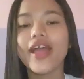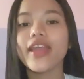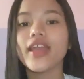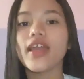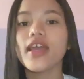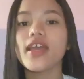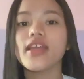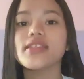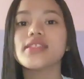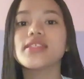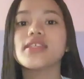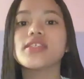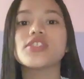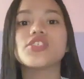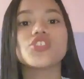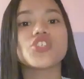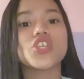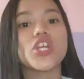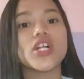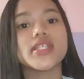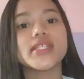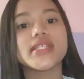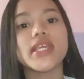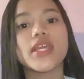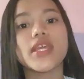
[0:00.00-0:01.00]
Hi guys,
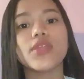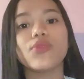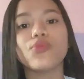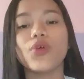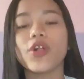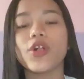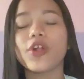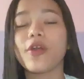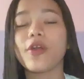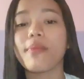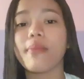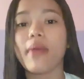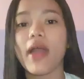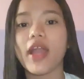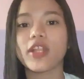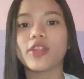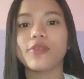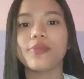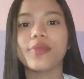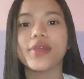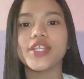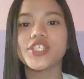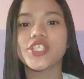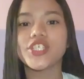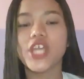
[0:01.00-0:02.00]
it's Chealseah and welcome
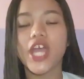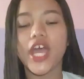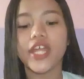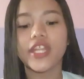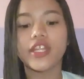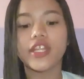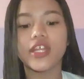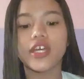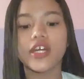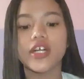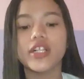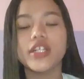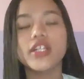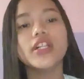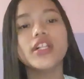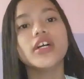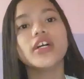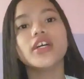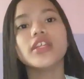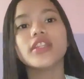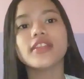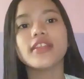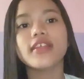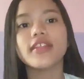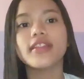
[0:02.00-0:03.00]
back to my channel.
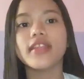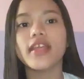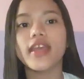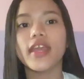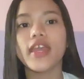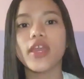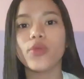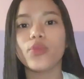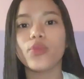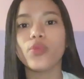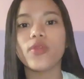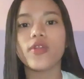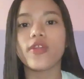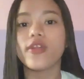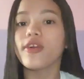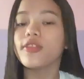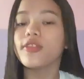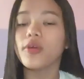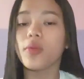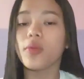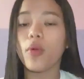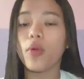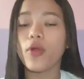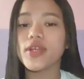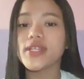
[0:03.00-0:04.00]
Today, we're
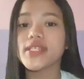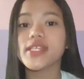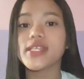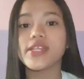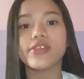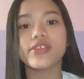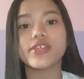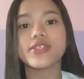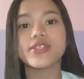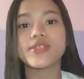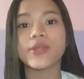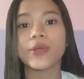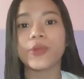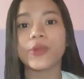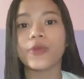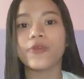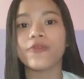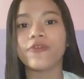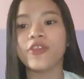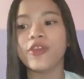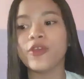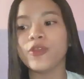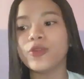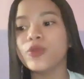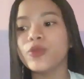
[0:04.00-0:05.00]
on a more serious note
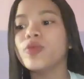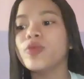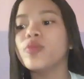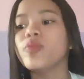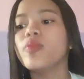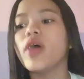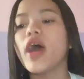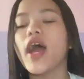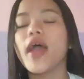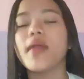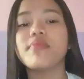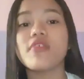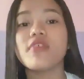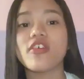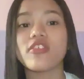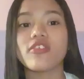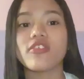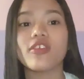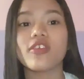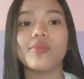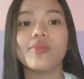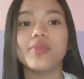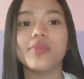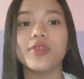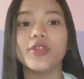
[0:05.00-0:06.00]
of YouTube. I'm
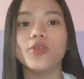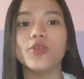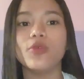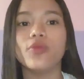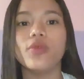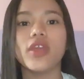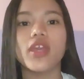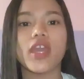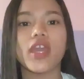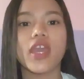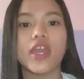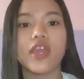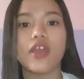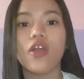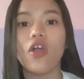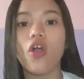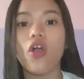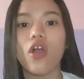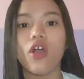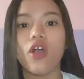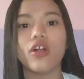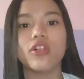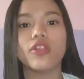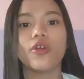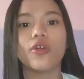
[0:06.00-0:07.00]
not gonna be doing a
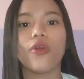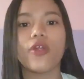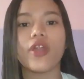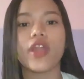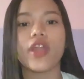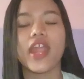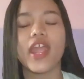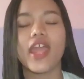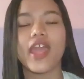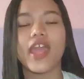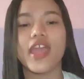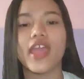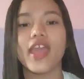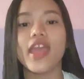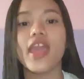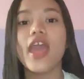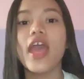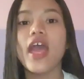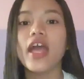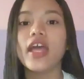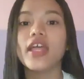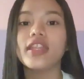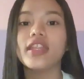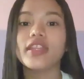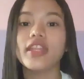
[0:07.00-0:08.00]
haul or
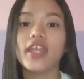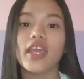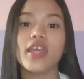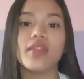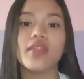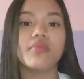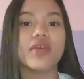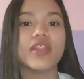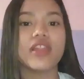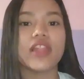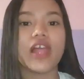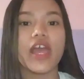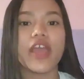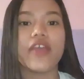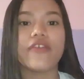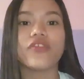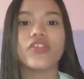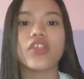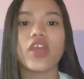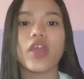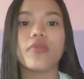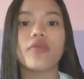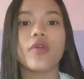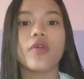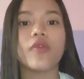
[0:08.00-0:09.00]
a day in my
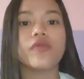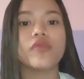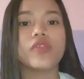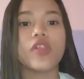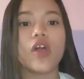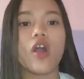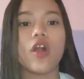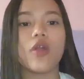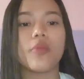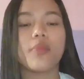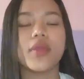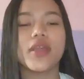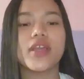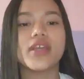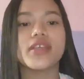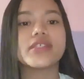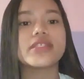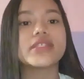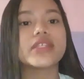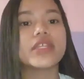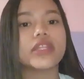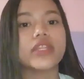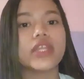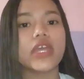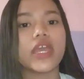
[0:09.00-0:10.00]
life type of vlog
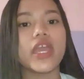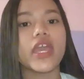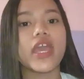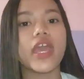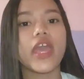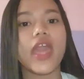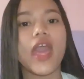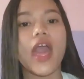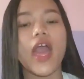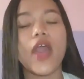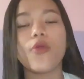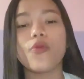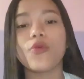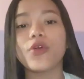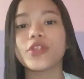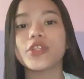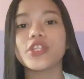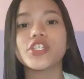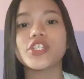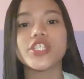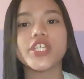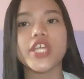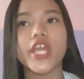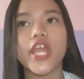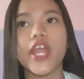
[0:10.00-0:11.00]
because today I
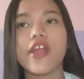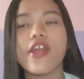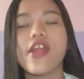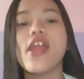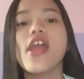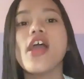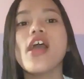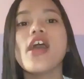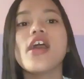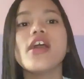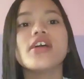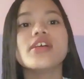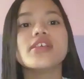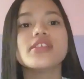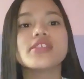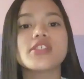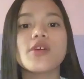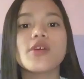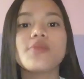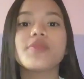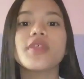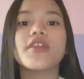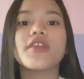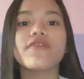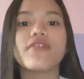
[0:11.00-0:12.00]
want to share
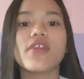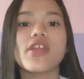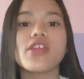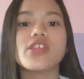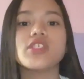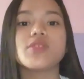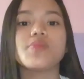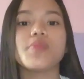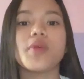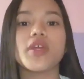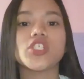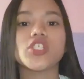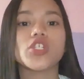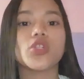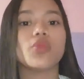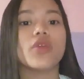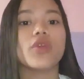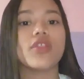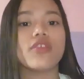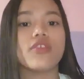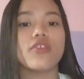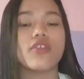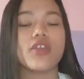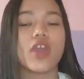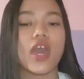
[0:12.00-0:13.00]
something very
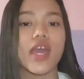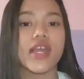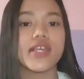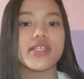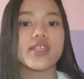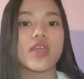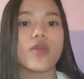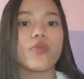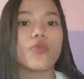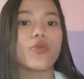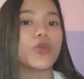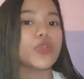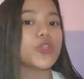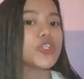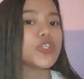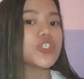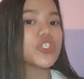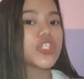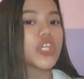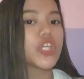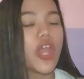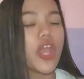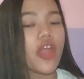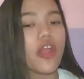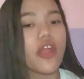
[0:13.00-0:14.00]
special with you guys. I want
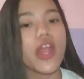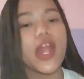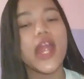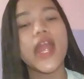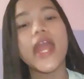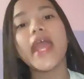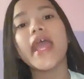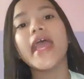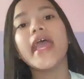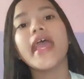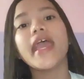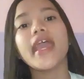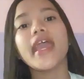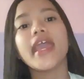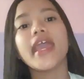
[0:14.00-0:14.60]
to share